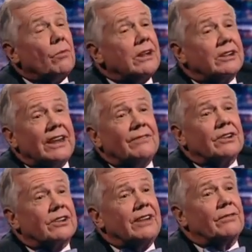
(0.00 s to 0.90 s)
Wait,
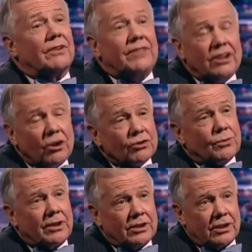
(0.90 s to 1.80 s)
Stephen, if he
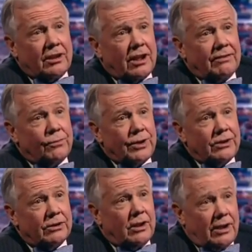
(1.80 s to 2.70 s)
knows where there's a lot of
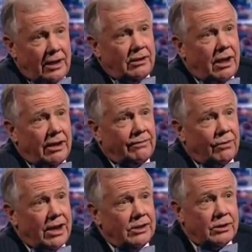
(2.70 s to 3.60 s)
wheat and a
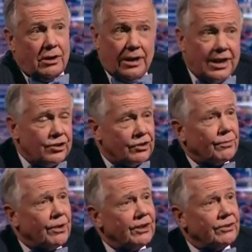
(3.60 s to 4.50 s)
lot of rice, he
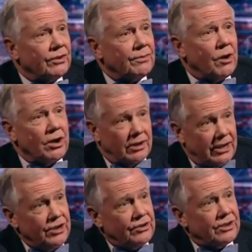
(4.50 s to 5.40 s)
should bring it to the market.